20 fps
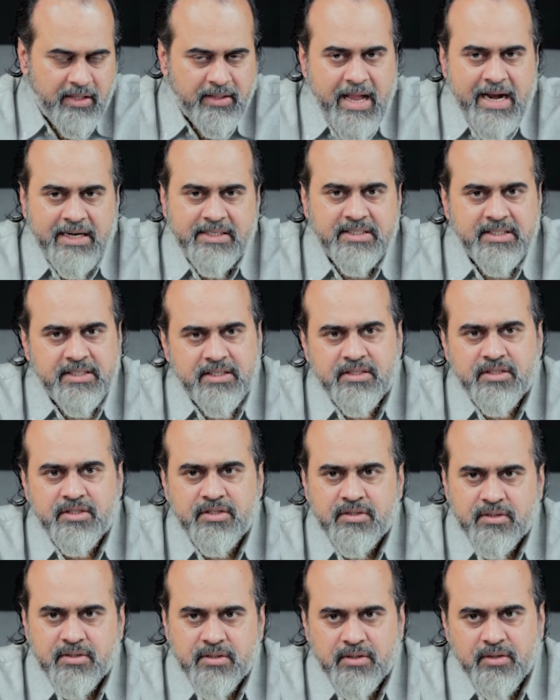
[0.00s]
In that
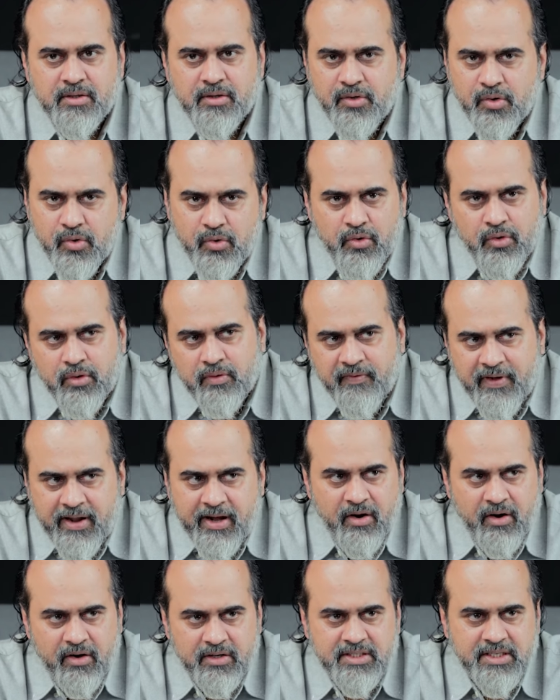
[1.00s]
sense, you could
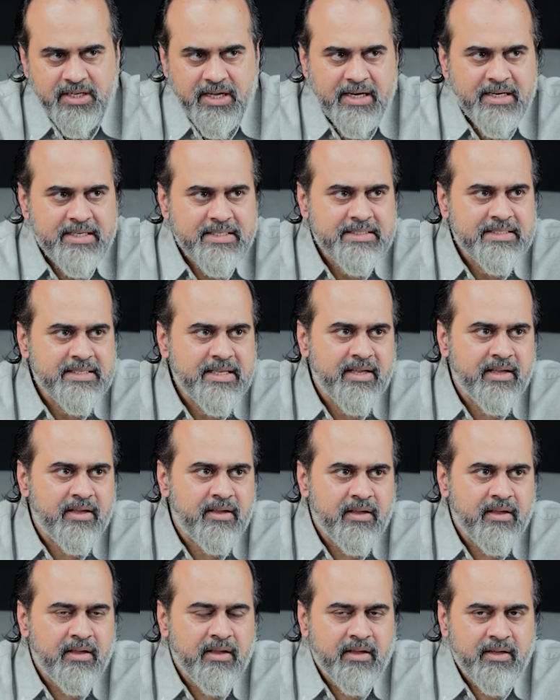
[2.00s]
very logically
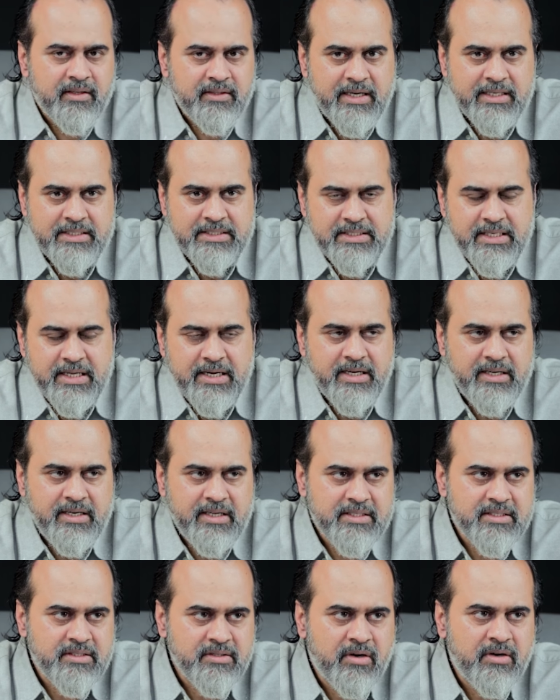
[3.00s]
say that, sir,
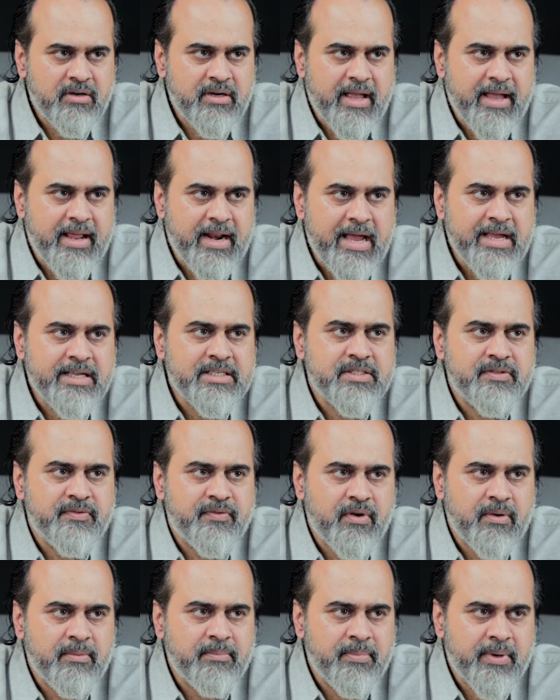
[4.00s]
it does not arise
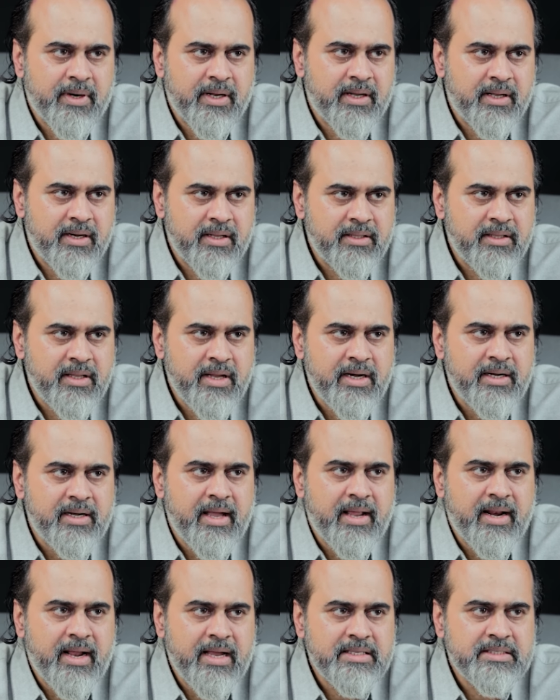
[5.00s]
from prakriti,
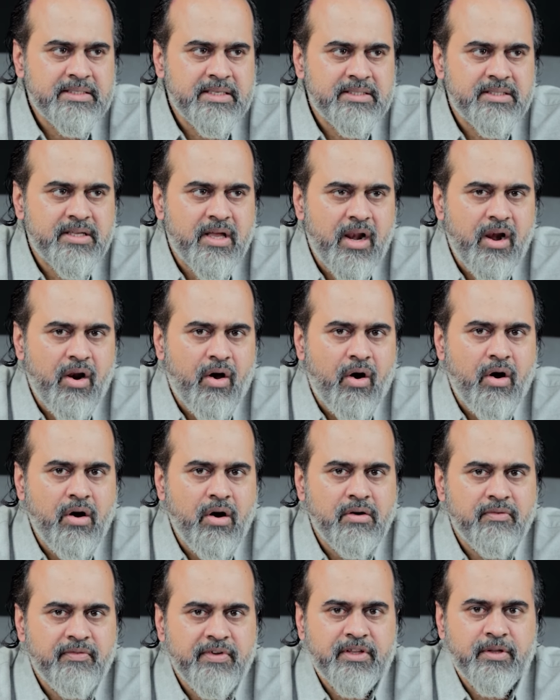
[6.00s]
it arises
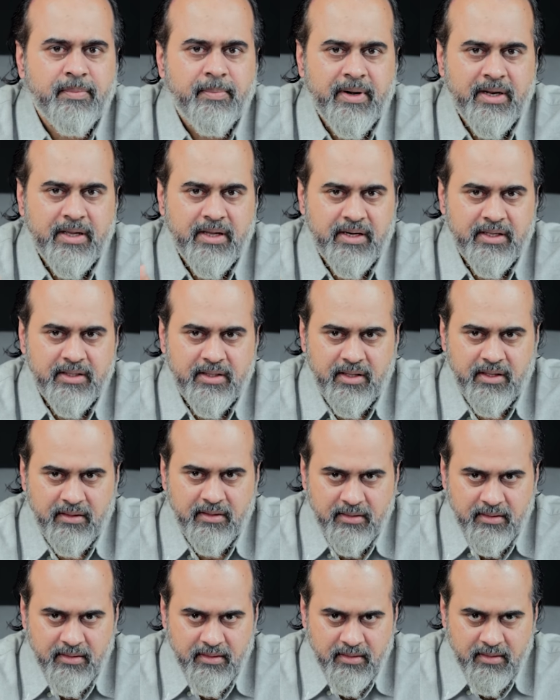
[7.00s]
along with
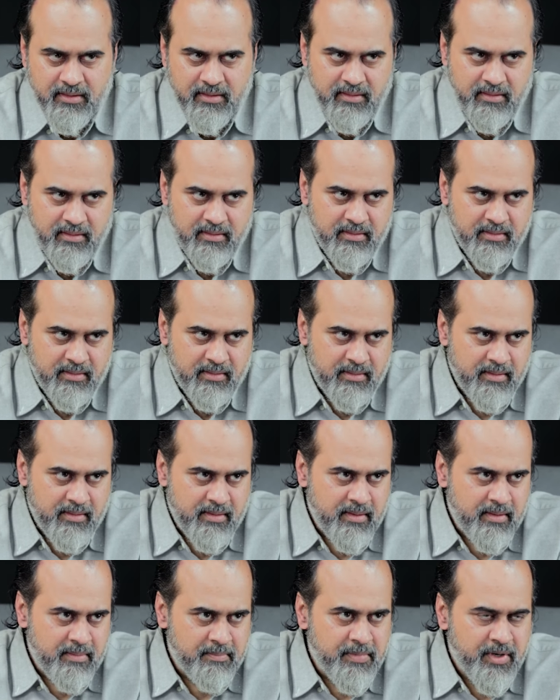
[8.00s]
prakriti.
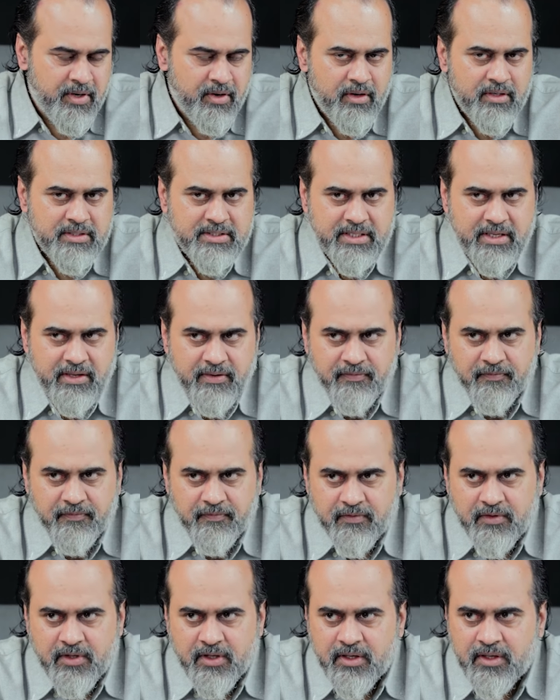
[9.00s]
Because
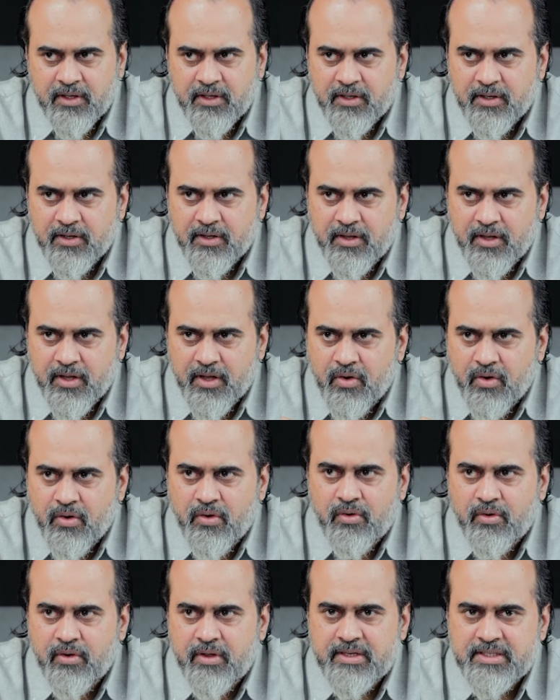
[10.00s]
if the
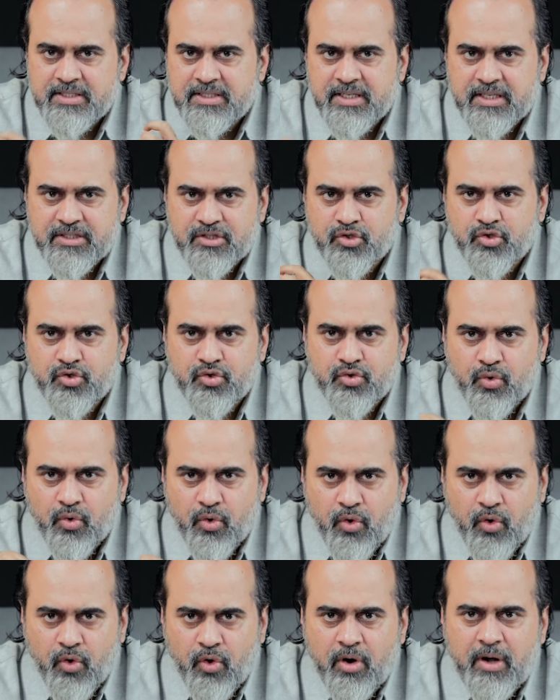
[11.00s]
ego is the
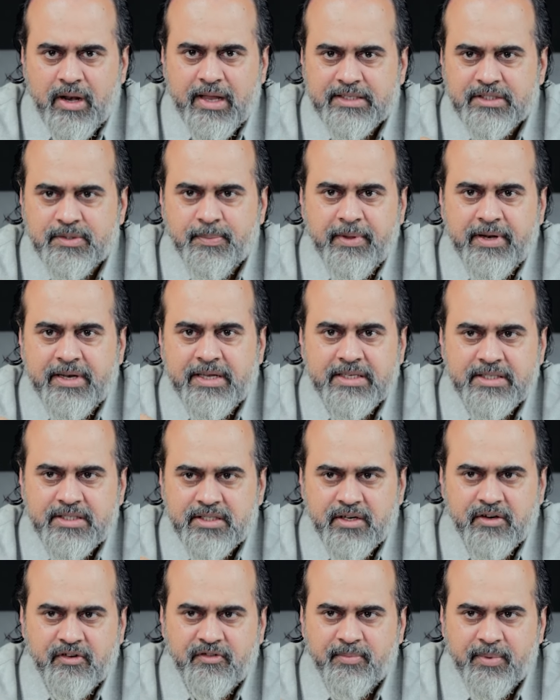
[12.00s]
soul
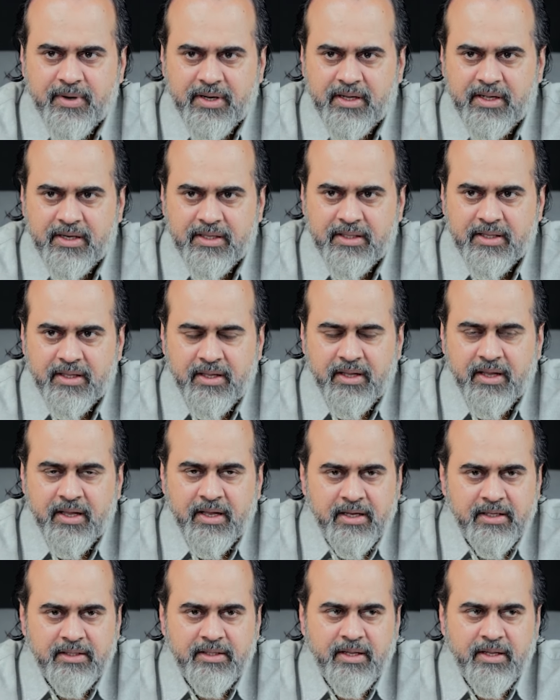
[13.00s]
experiencer of prakriti,